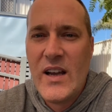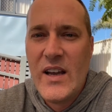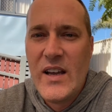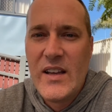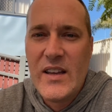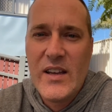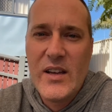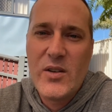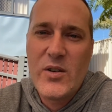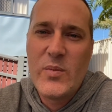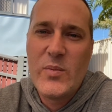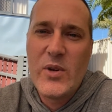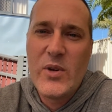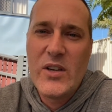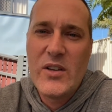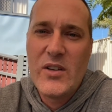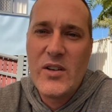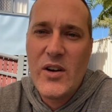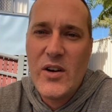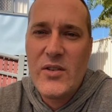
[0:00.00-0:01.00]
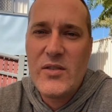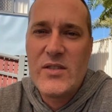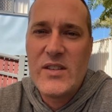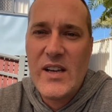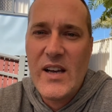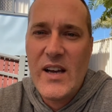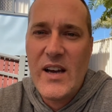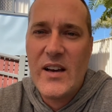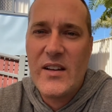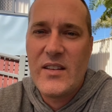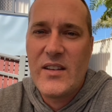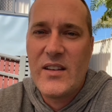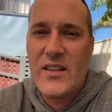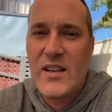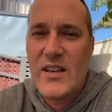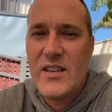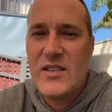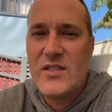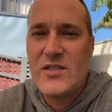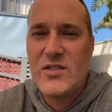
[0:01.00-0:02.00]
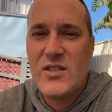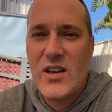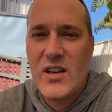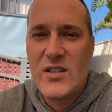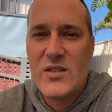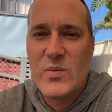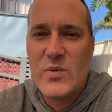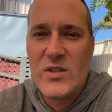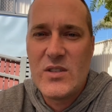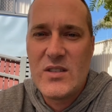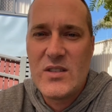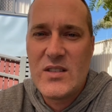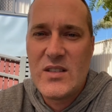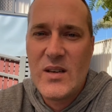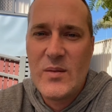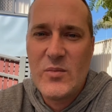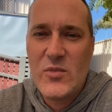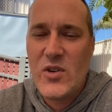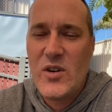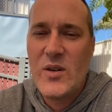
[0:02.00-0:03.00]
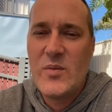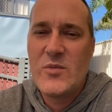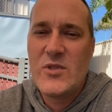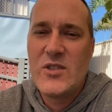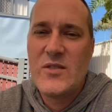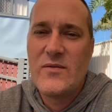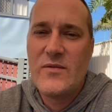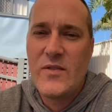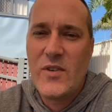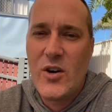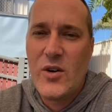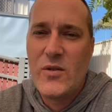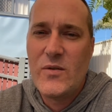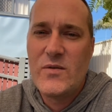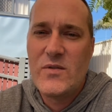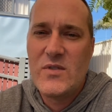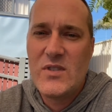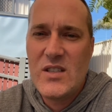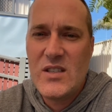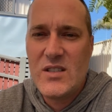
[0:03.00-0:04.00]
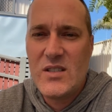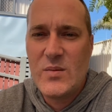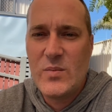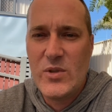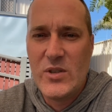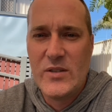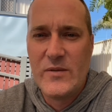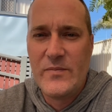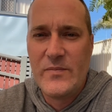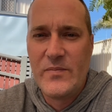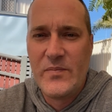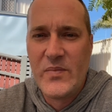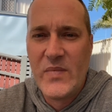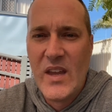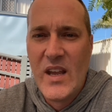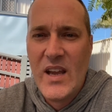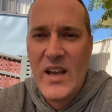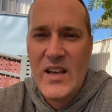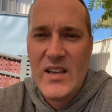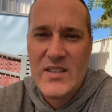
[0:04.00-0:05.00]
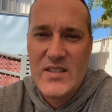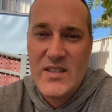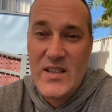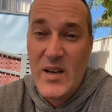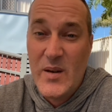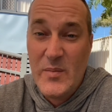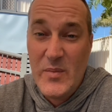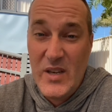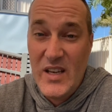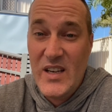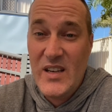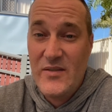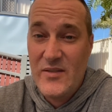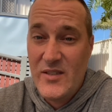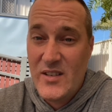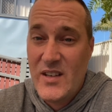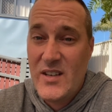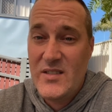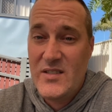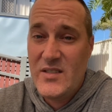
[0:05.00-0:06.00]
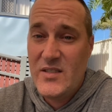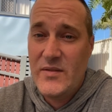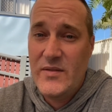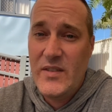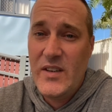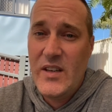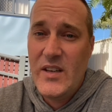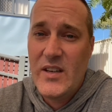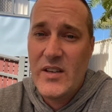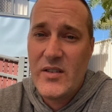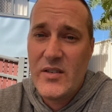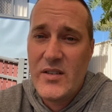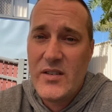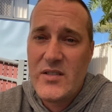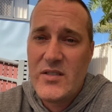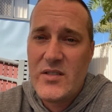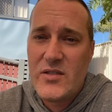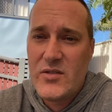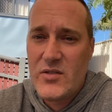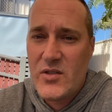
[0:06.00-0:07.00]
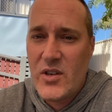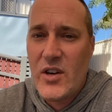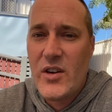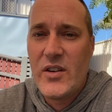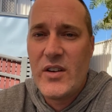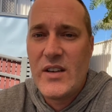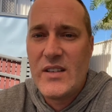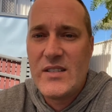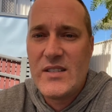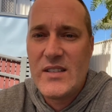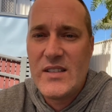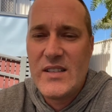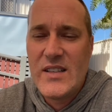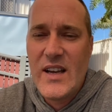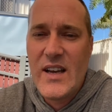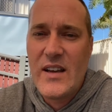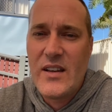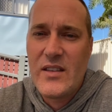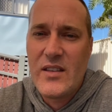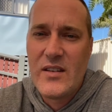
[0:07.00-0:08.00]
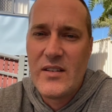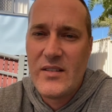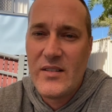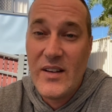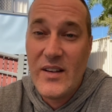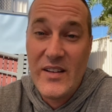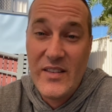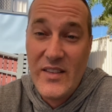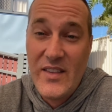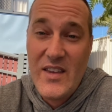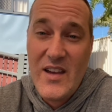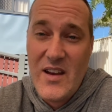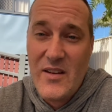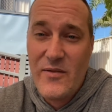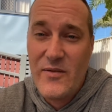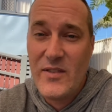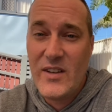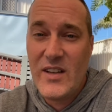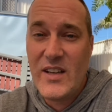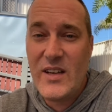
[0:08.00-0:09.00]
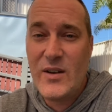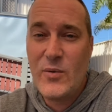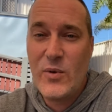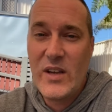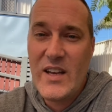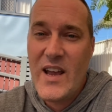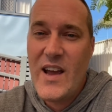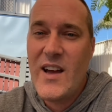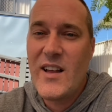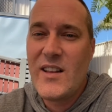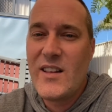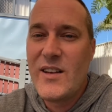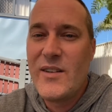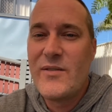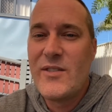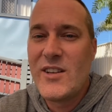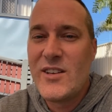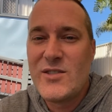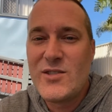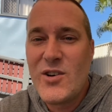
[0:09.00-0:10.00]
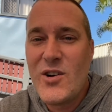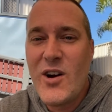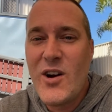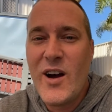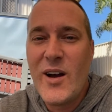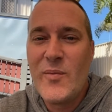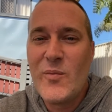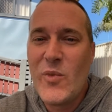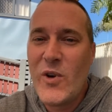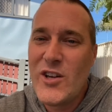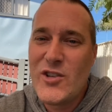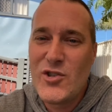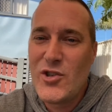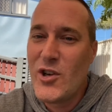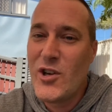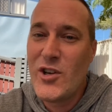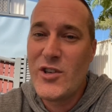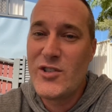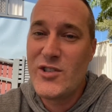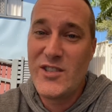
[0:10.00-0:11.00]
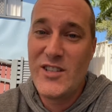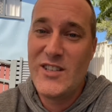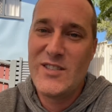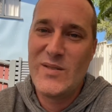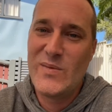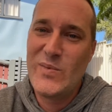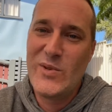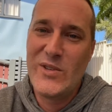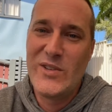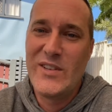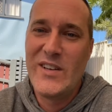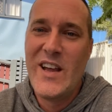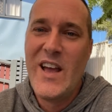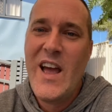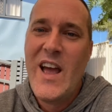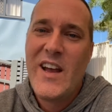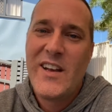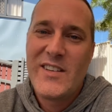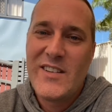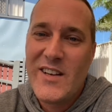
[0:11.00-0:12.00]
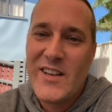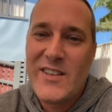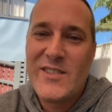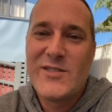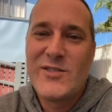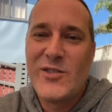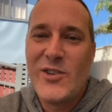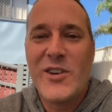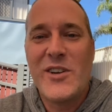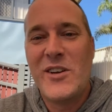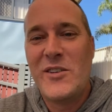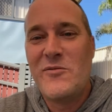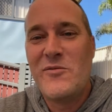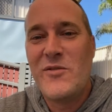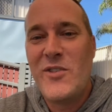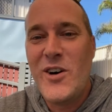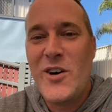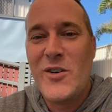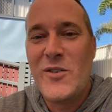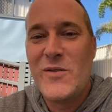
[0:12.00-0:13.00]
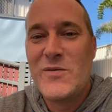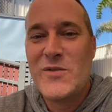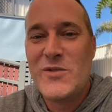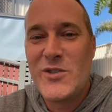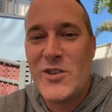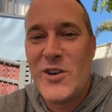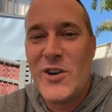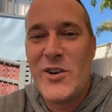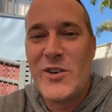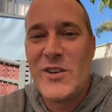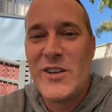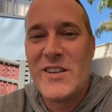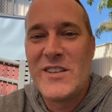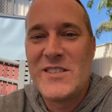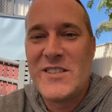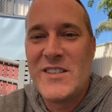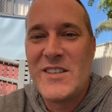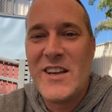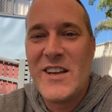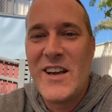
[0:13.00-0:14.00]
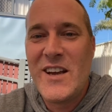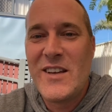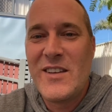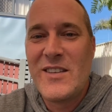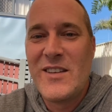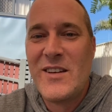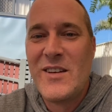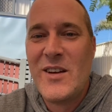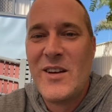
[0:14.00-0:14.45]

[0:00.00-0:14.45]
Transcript: There could be no doubt that these judgments sometimes involved discipline, some even as severe as stoning to death. And thankfully we now live in a time where church discipline does not involve stoning to death.